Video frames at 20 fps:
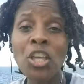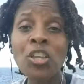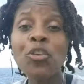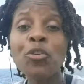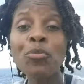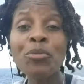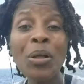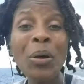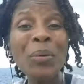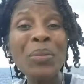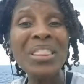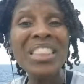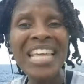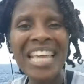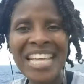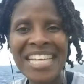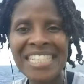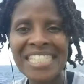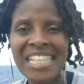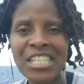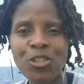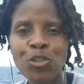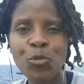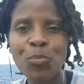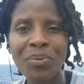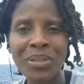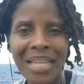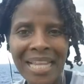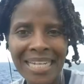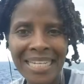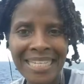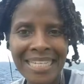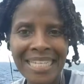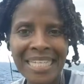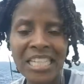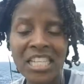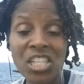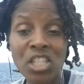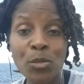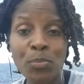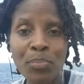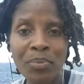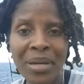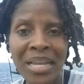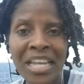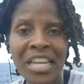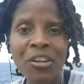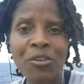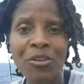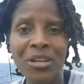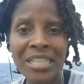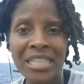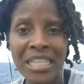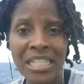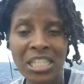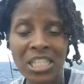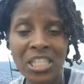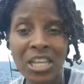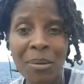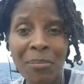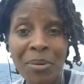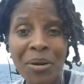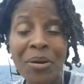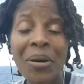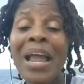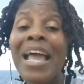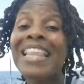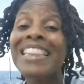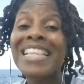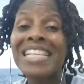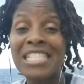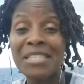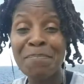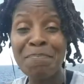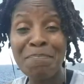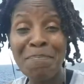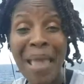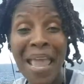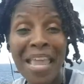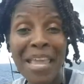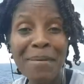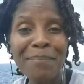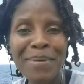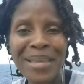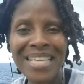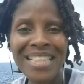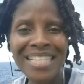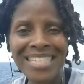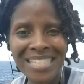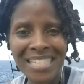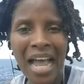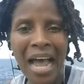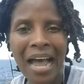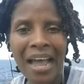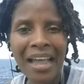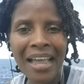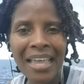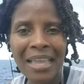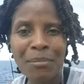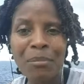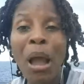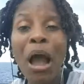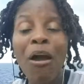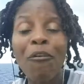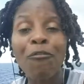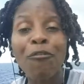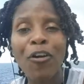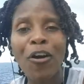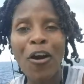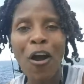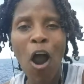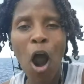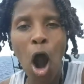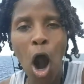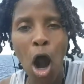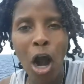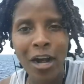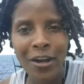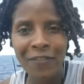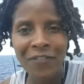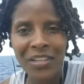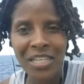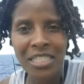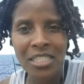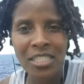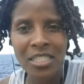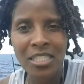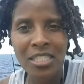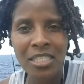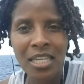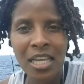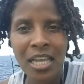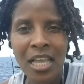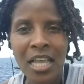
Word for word: you know, things that you planted in the spring or in the summer, this may be the time for harvest.